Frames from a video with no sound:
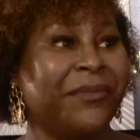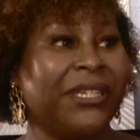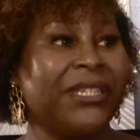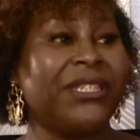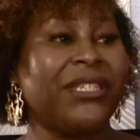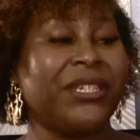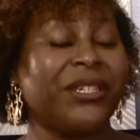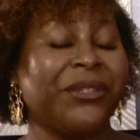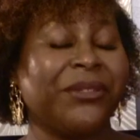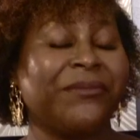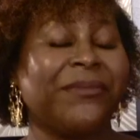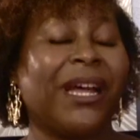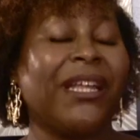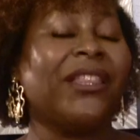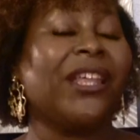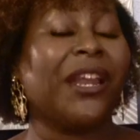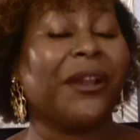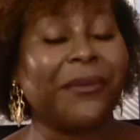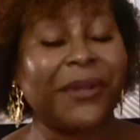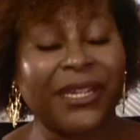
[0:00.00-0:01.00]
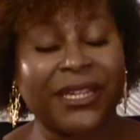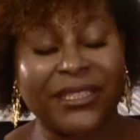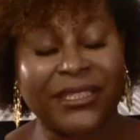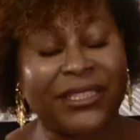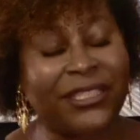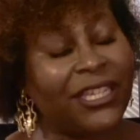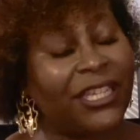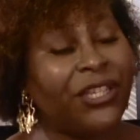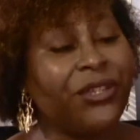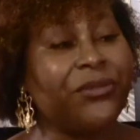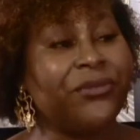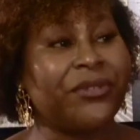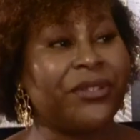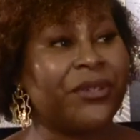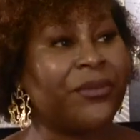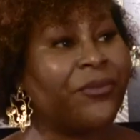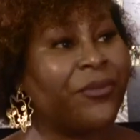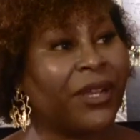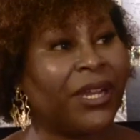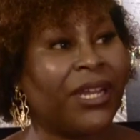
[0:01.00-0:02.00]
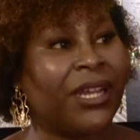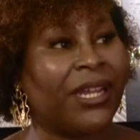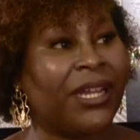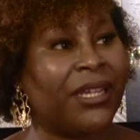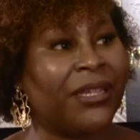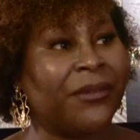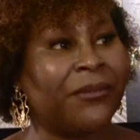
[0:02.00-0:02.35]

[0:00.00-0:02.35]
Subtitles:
Me too. I thought I would continue to run.